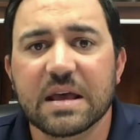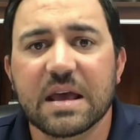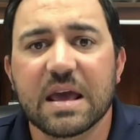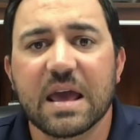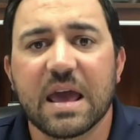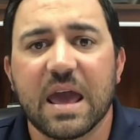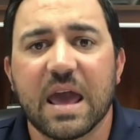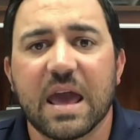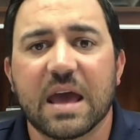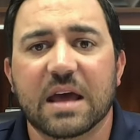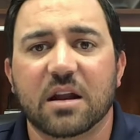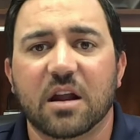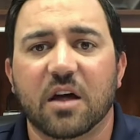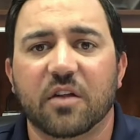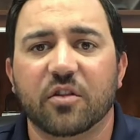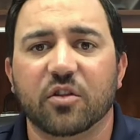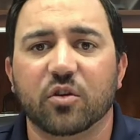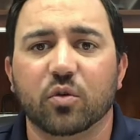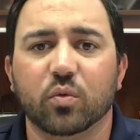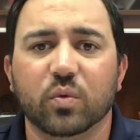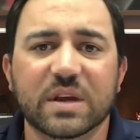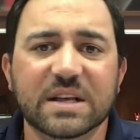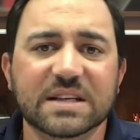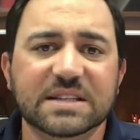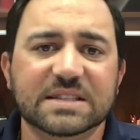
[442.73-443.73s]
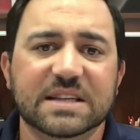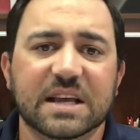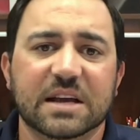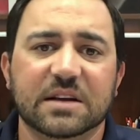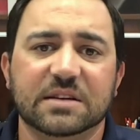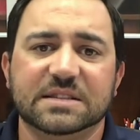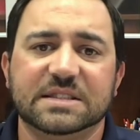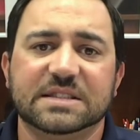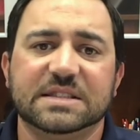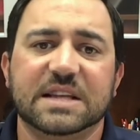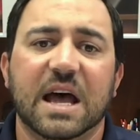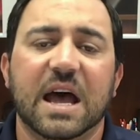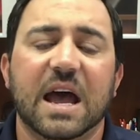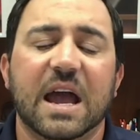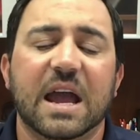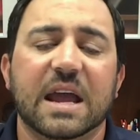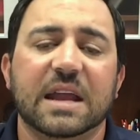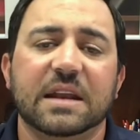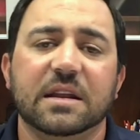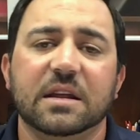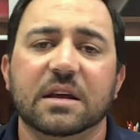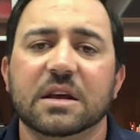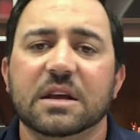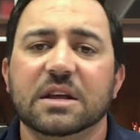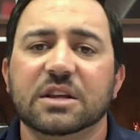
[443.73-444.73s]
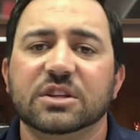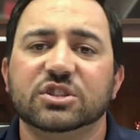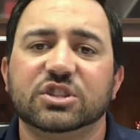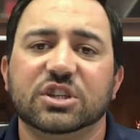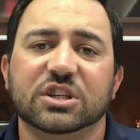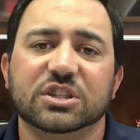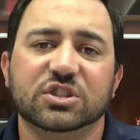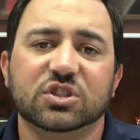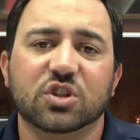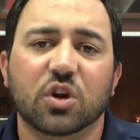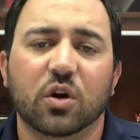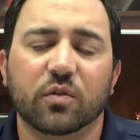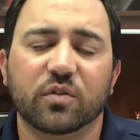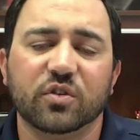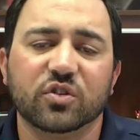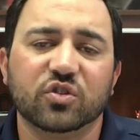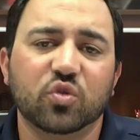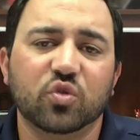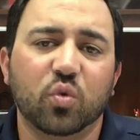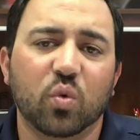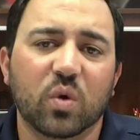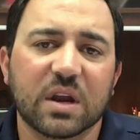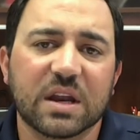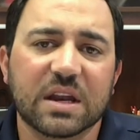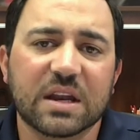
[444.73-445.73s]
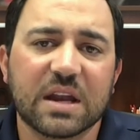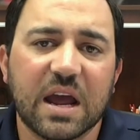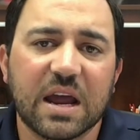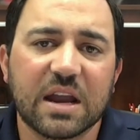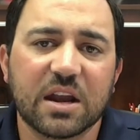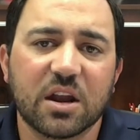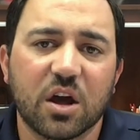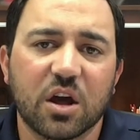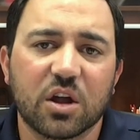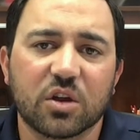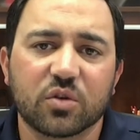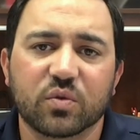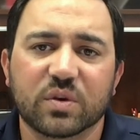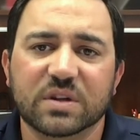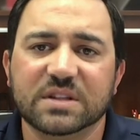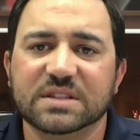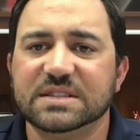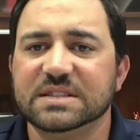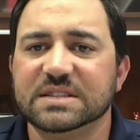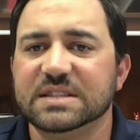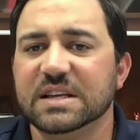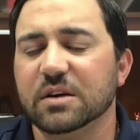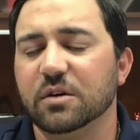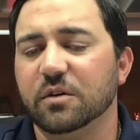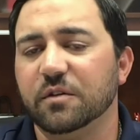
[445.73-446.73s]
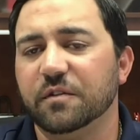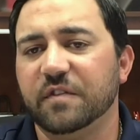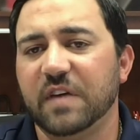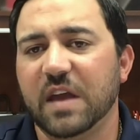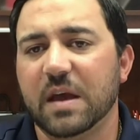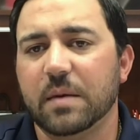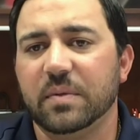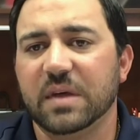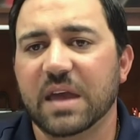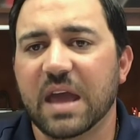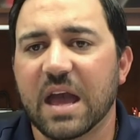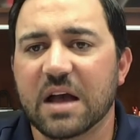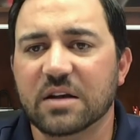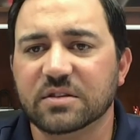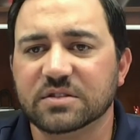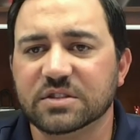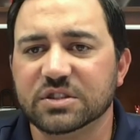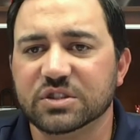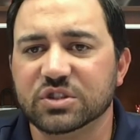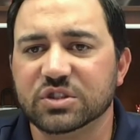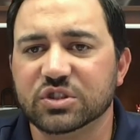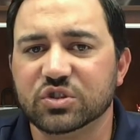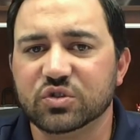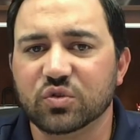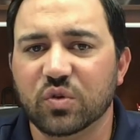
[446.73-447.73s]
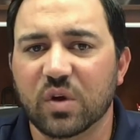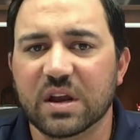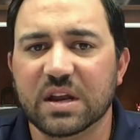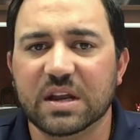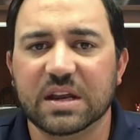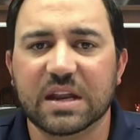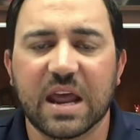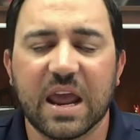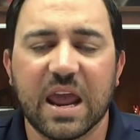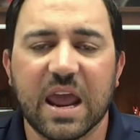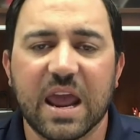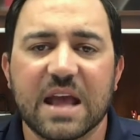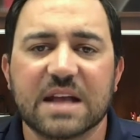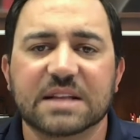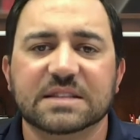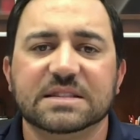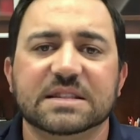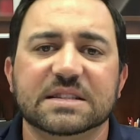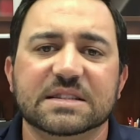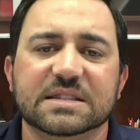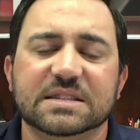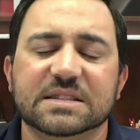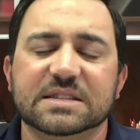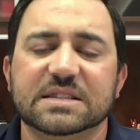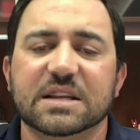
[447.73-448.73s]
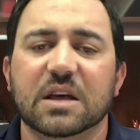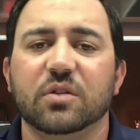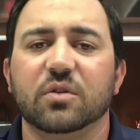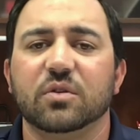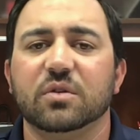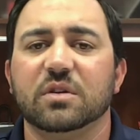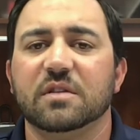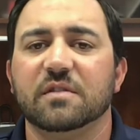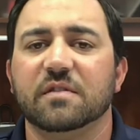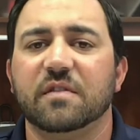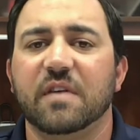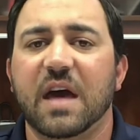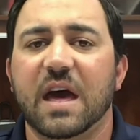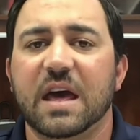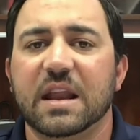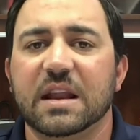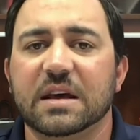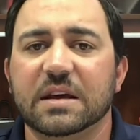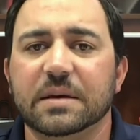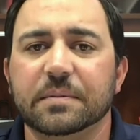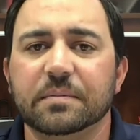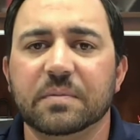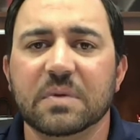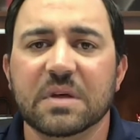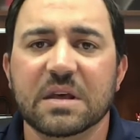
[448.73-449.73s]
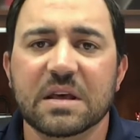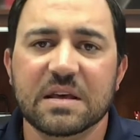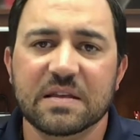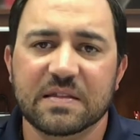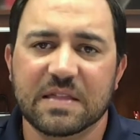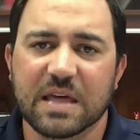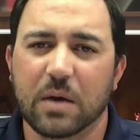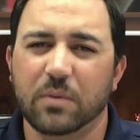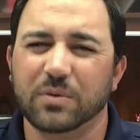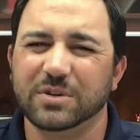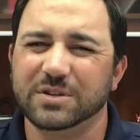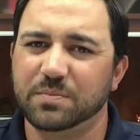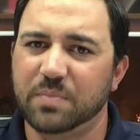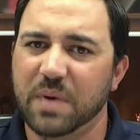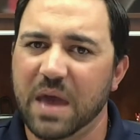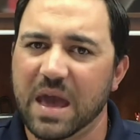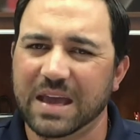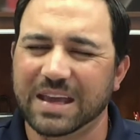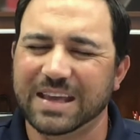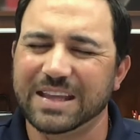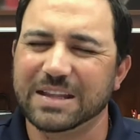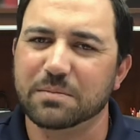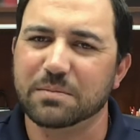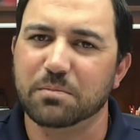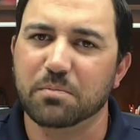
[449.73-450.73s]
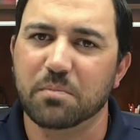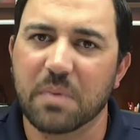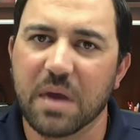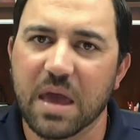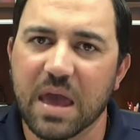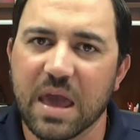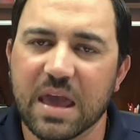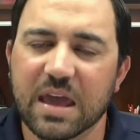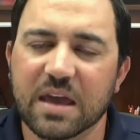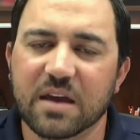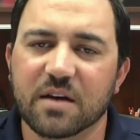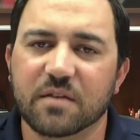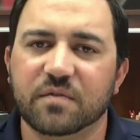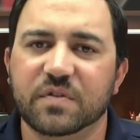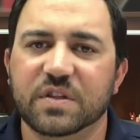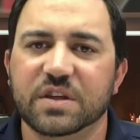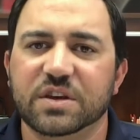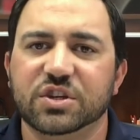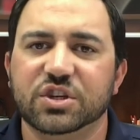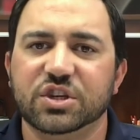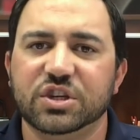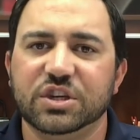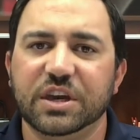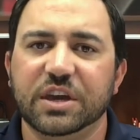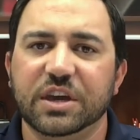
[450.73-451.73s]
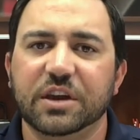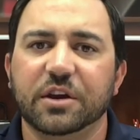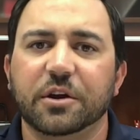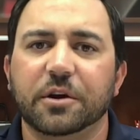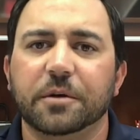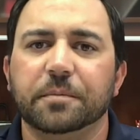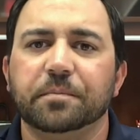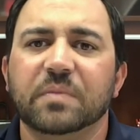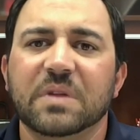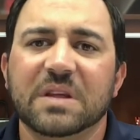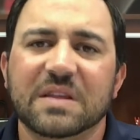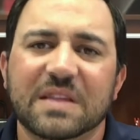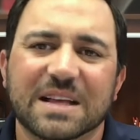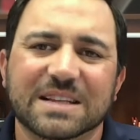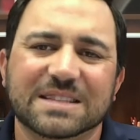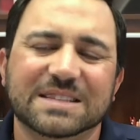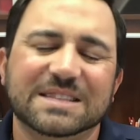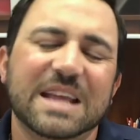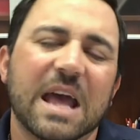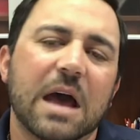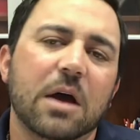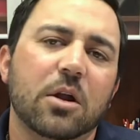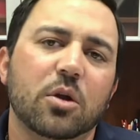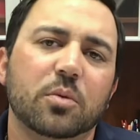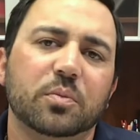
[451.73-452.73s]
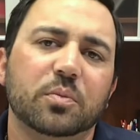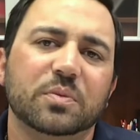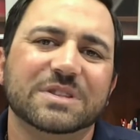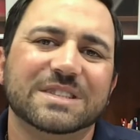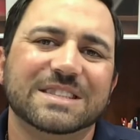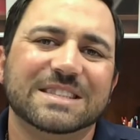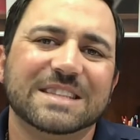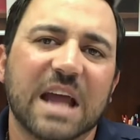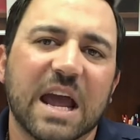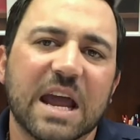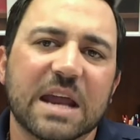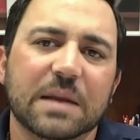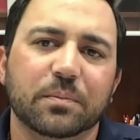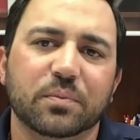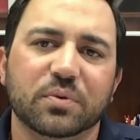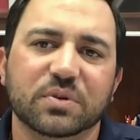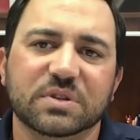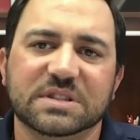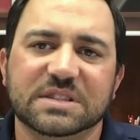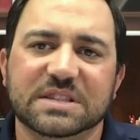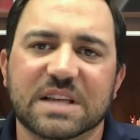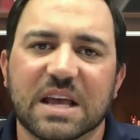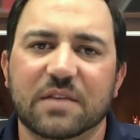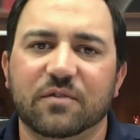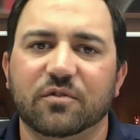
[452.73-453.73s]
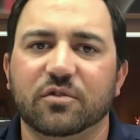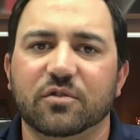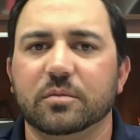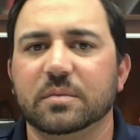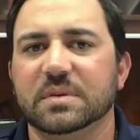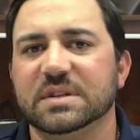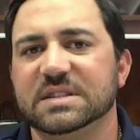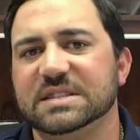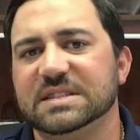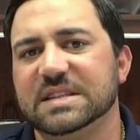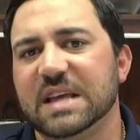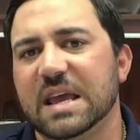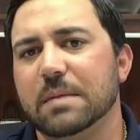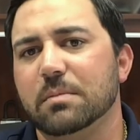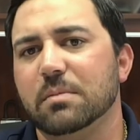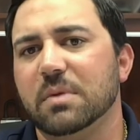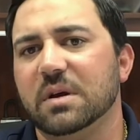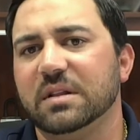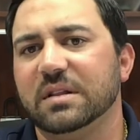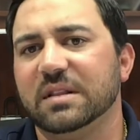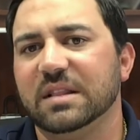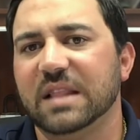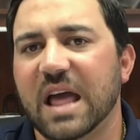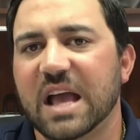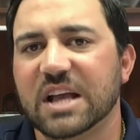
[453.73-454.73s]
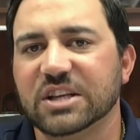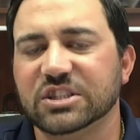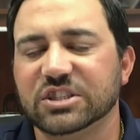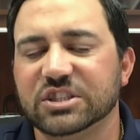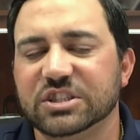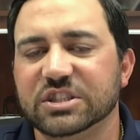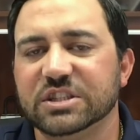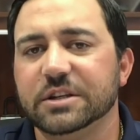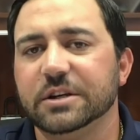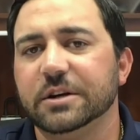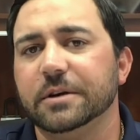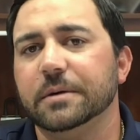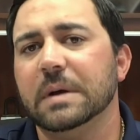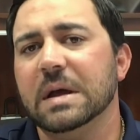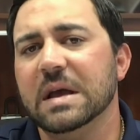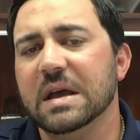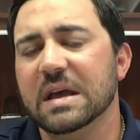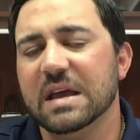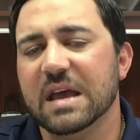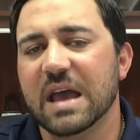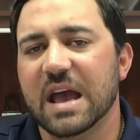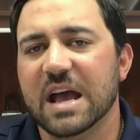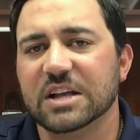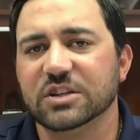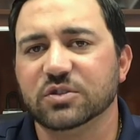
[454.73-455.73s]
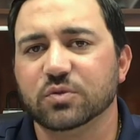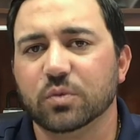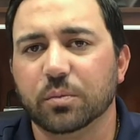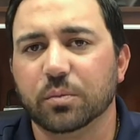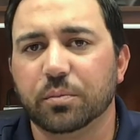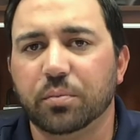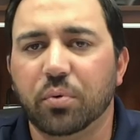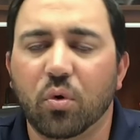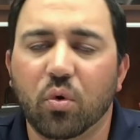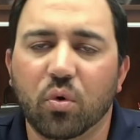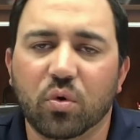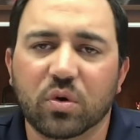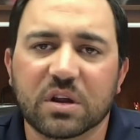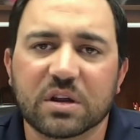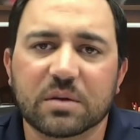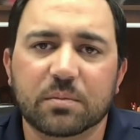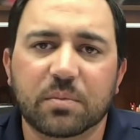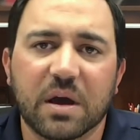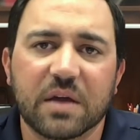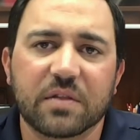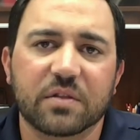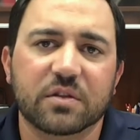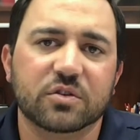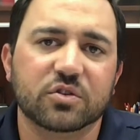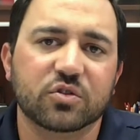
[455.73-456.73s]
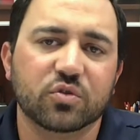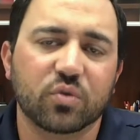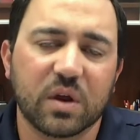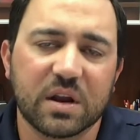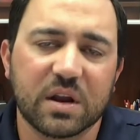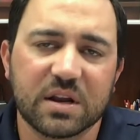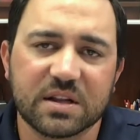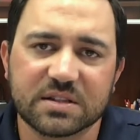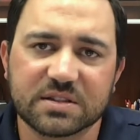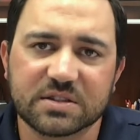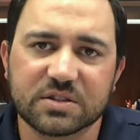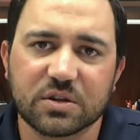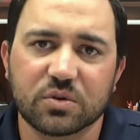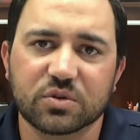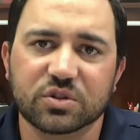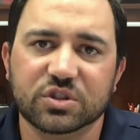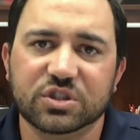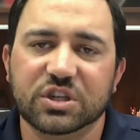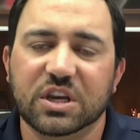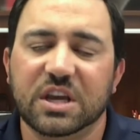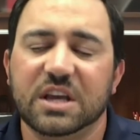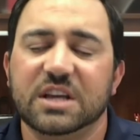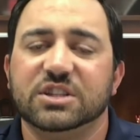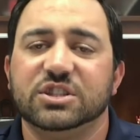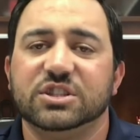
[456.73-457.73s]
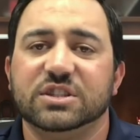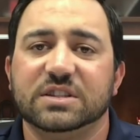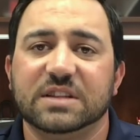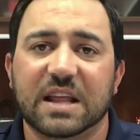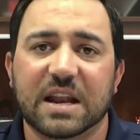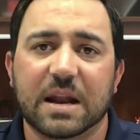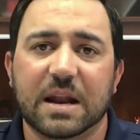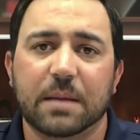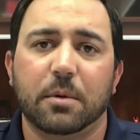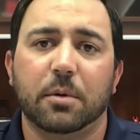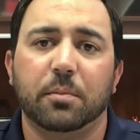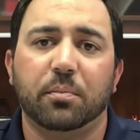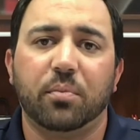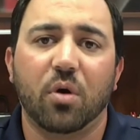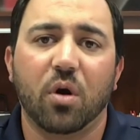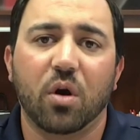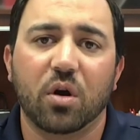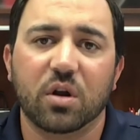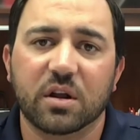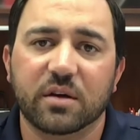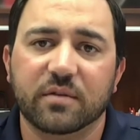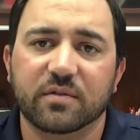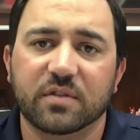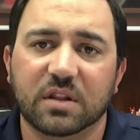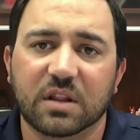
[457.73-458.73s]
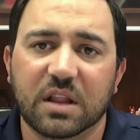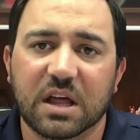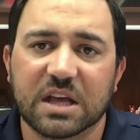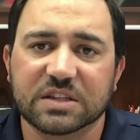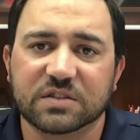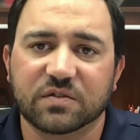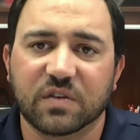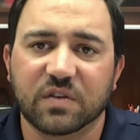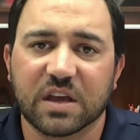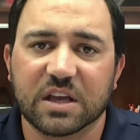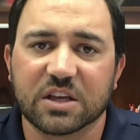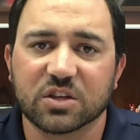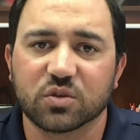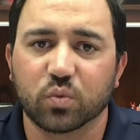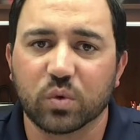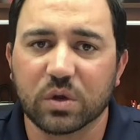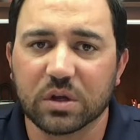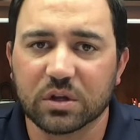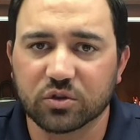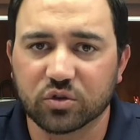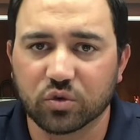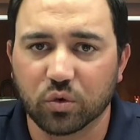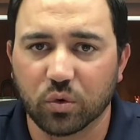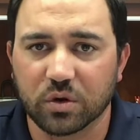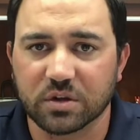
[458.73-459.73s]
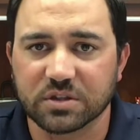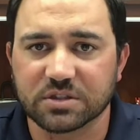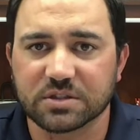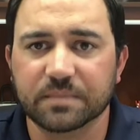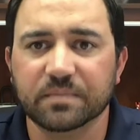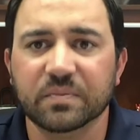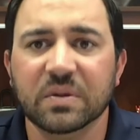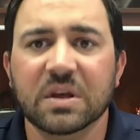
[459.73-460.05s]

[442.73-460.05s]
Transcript: And on the resale side, just over 2,900 single-family houses traded hands in Southern Nevada. That was back in May of this year. That's down almost 9% from the same month last year, as reported by the trade association that I'm a part of, the Las Vegas Realtors.